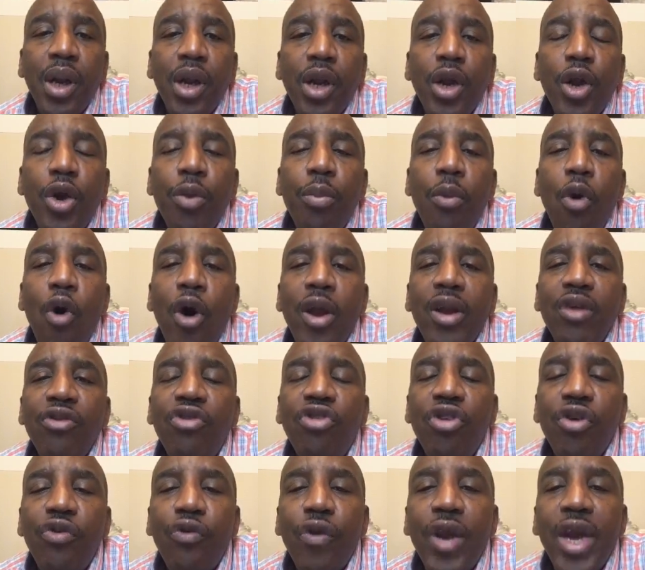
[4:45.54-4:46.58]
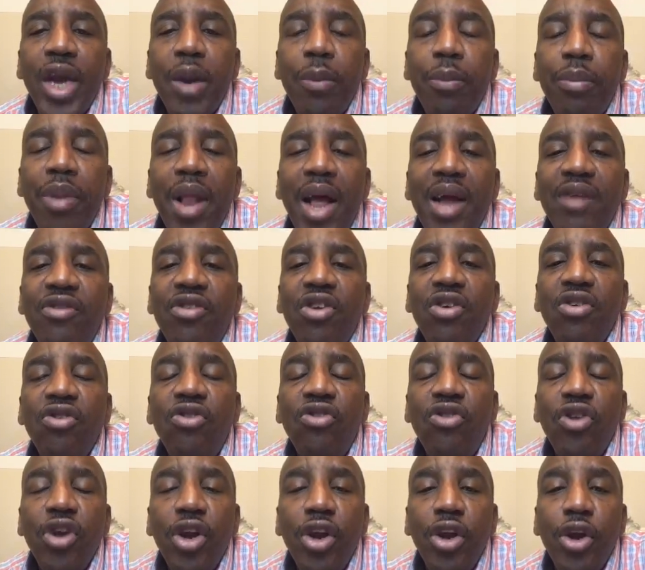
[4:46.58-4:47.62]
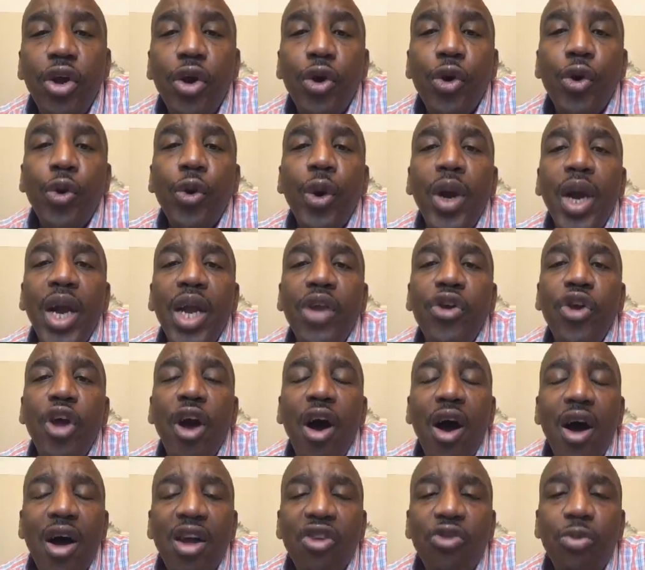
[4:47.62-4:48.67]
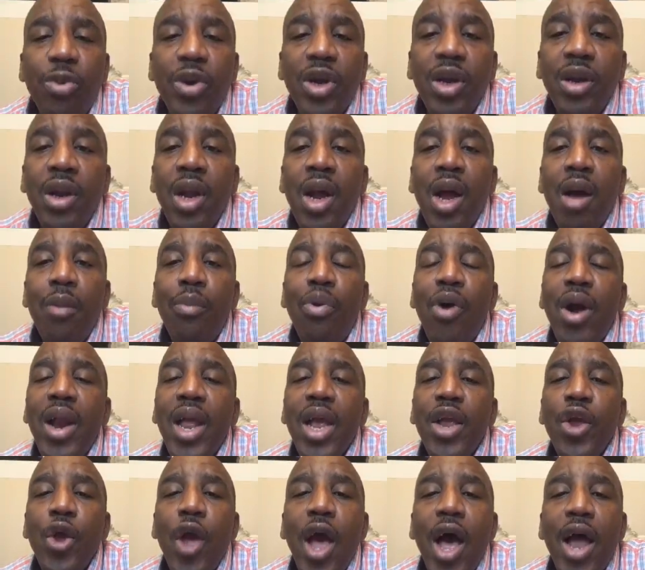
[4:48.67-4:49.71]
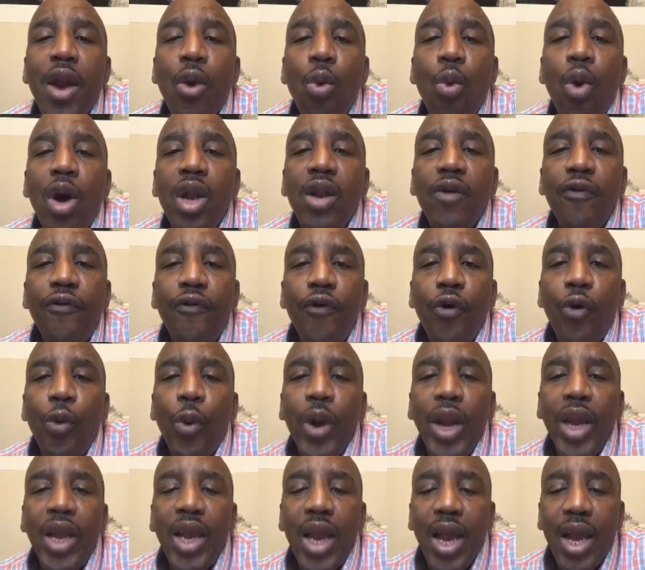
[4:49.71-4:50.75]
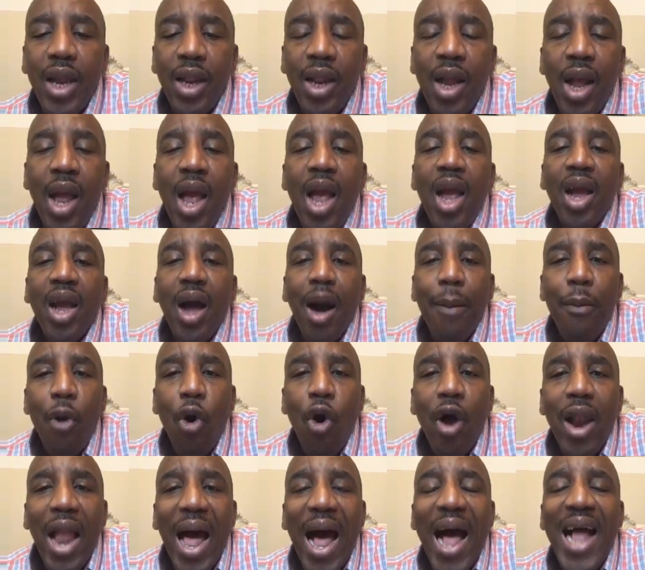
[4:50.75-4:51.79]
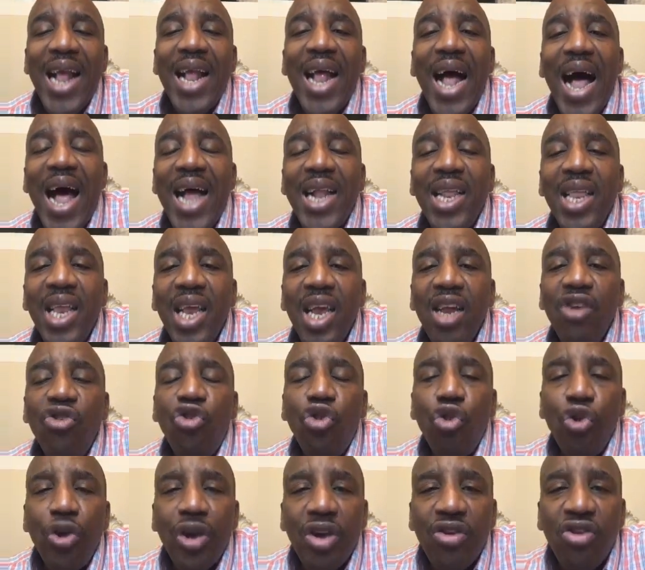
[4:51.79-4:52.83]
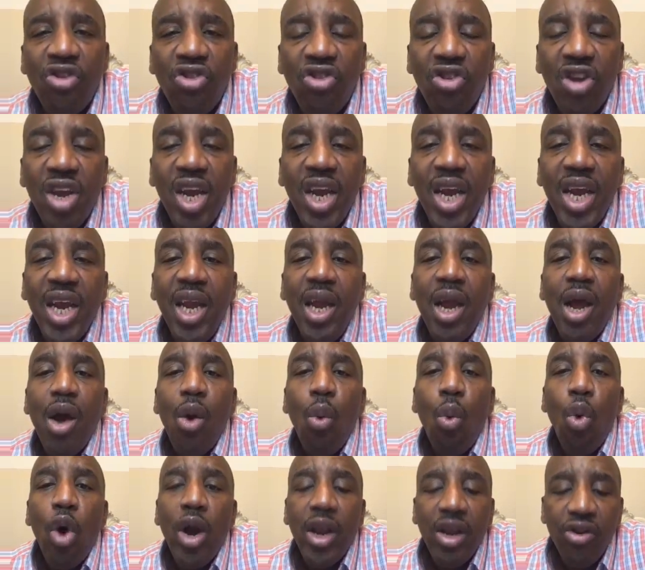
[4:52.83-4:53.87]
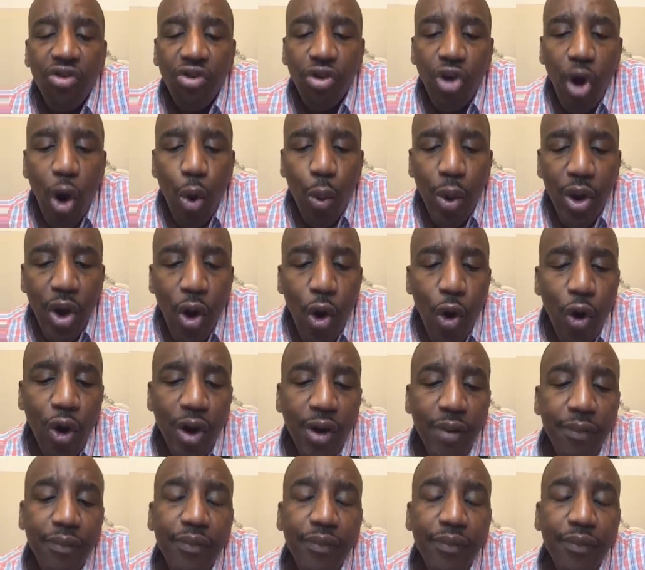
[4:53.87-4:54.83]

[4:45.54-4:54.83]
Good morning, Shireen. Blessings to you and your husband. Pray that you had a wonderful weekend. Come on, I, I need you to see what is going on.